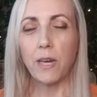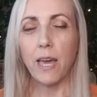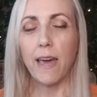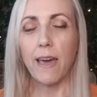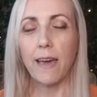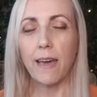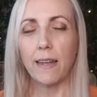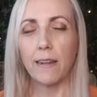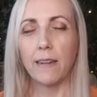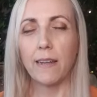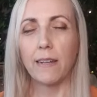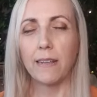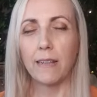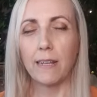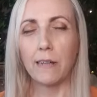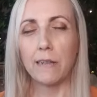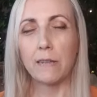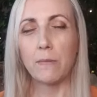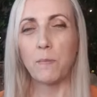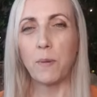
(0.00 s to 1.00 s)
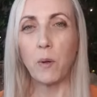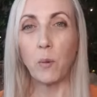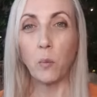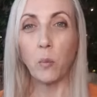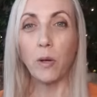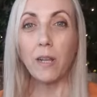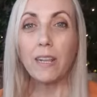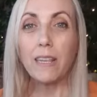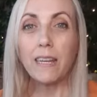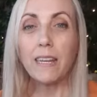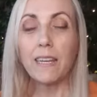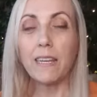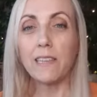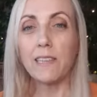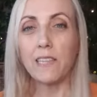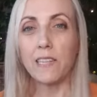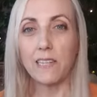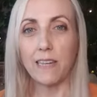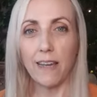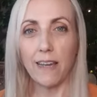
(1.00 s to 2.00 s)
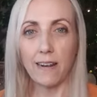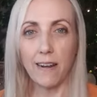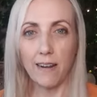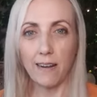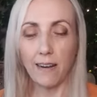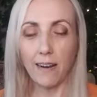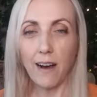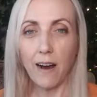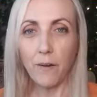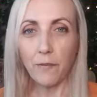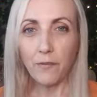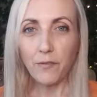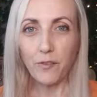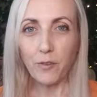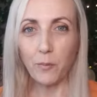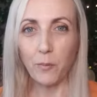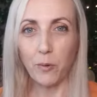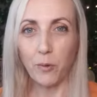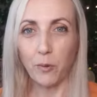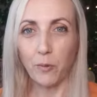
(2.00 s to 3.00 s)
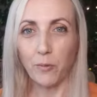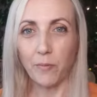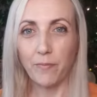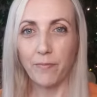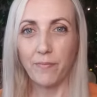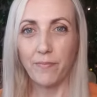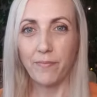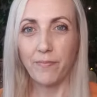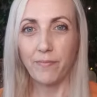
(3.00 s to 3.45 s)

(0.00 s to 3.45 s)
can at least be willing to get uncomfortable.